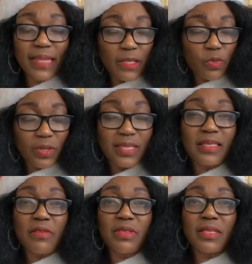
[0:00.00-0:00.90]
That's what this
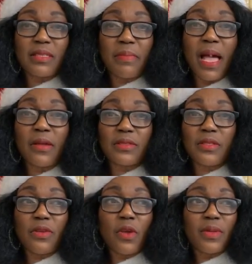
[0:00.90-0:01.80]
series is
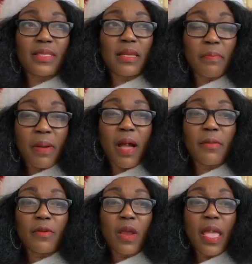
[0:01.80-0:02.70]
about. You know, it's an
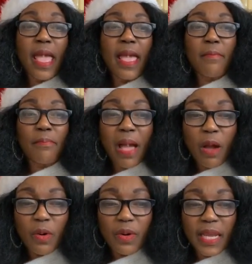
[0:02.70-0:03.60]

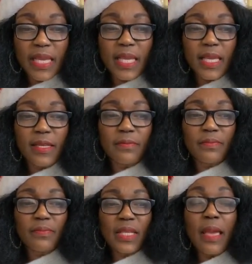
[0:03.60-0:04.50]
empowerment
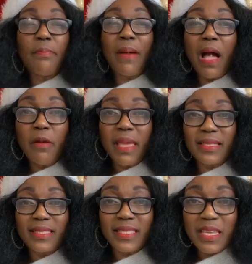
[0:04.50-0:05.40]

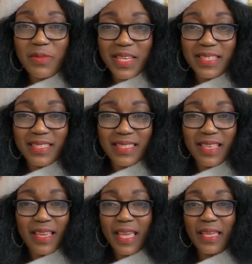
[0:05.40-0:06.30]
series.
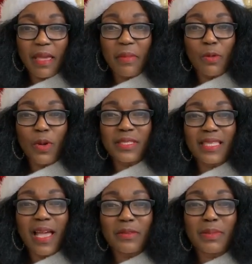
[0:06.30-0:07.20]
I can't get my words
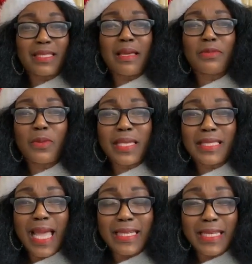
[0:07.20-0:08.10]
out because I'm so
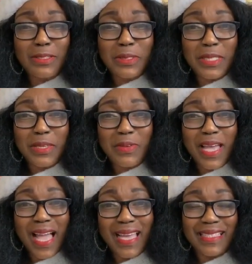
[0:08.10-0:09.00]
excited to see you
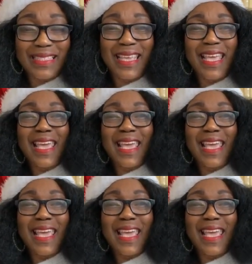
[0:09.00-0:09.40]
guys.